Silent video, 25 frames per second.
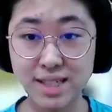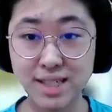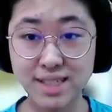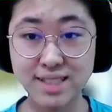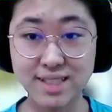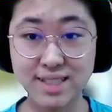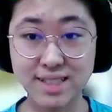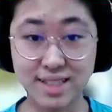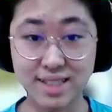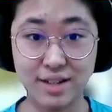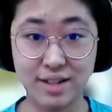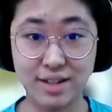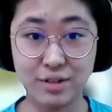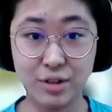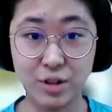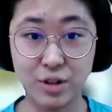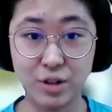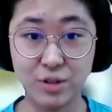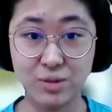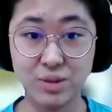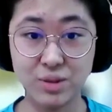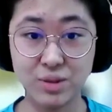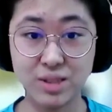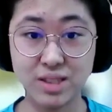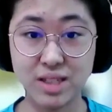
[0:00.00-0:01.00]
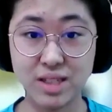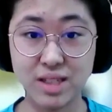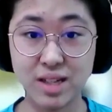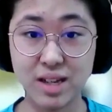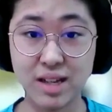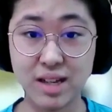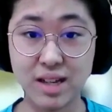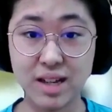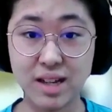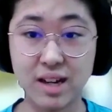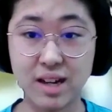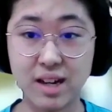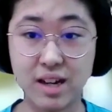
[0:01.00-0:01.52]
key scenarios
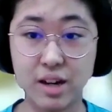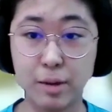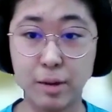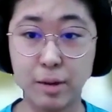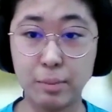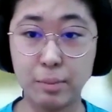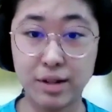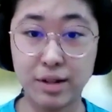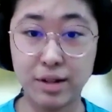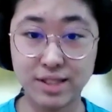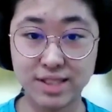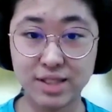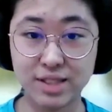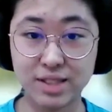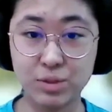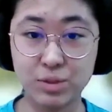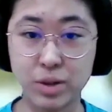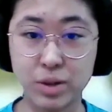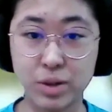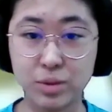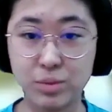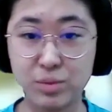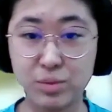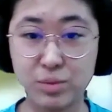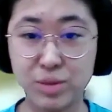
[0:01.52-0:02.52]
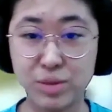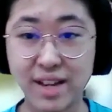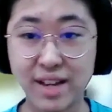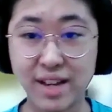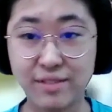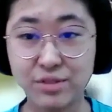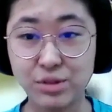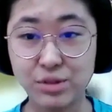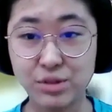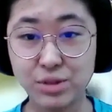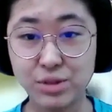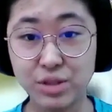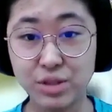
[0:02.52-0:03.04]
that are present when we
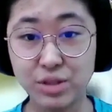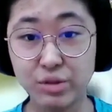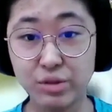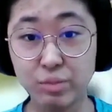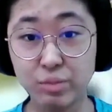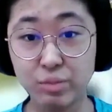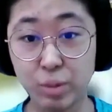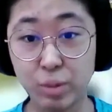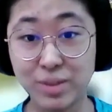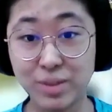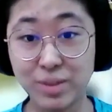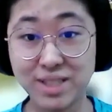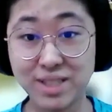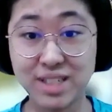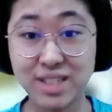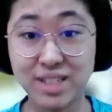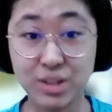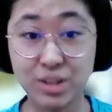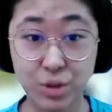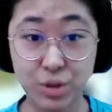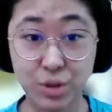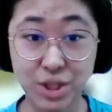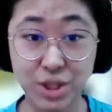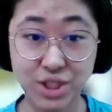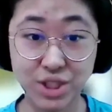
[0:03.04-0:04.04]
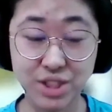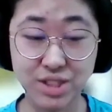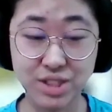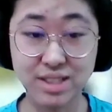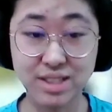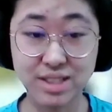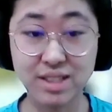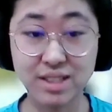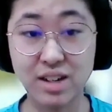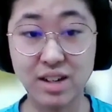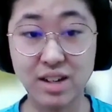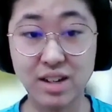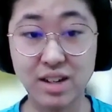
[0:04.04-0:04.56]
have to deal with moments in
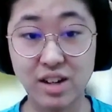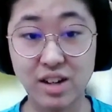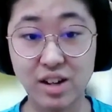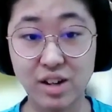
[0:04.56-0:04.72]
question